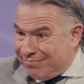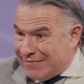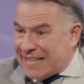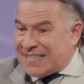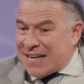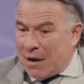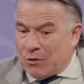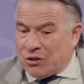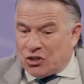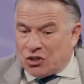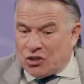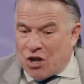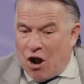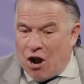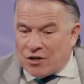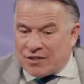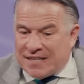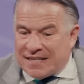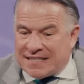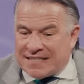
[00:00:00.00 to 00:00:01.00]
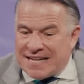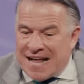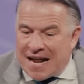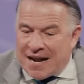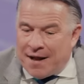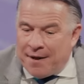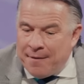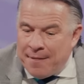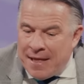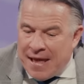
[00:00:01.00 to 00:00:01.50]
That's how it starts. It's
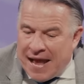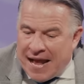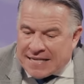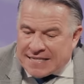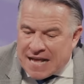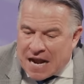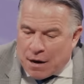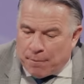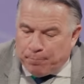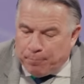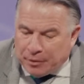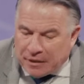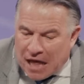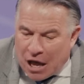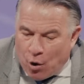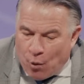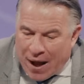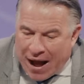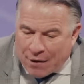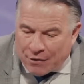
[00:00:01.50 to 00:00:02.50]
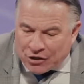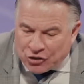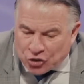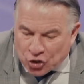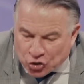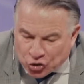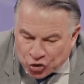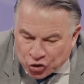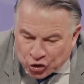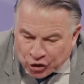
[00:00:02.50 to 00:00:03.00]
not a it's not a blowout, it's
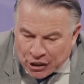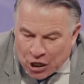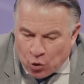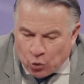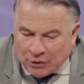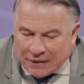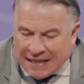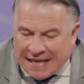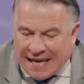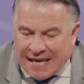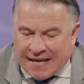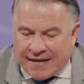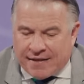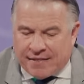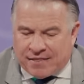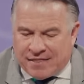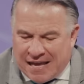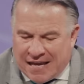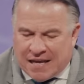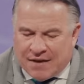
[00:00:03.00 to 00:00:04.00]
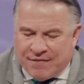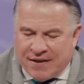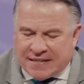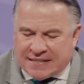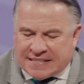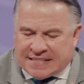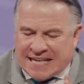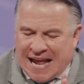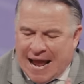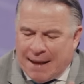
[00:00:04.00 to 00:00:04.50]
a slow leak. Think of
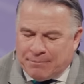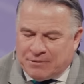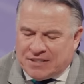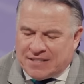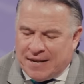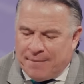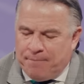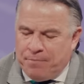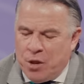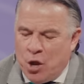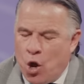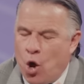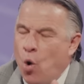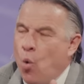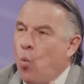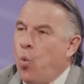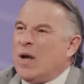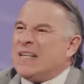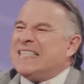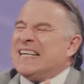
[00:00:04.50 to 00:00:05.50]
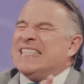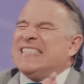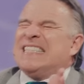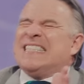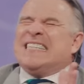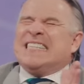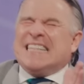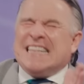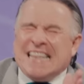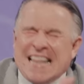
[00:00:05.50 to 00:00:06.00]
it. Samson was
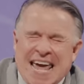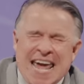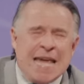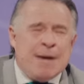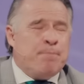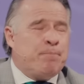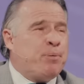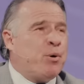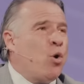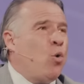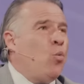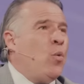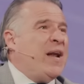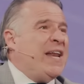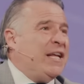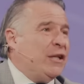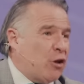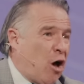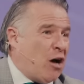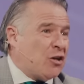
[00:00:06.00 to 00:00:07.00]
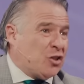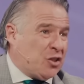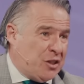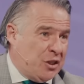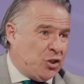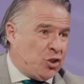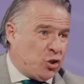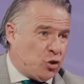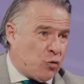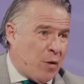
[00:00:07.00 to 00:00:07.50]
asleep when he lost
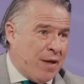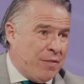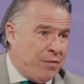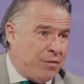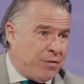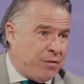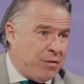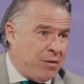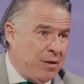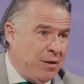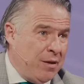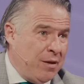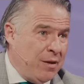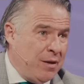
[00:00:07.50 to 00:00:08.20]
his strength.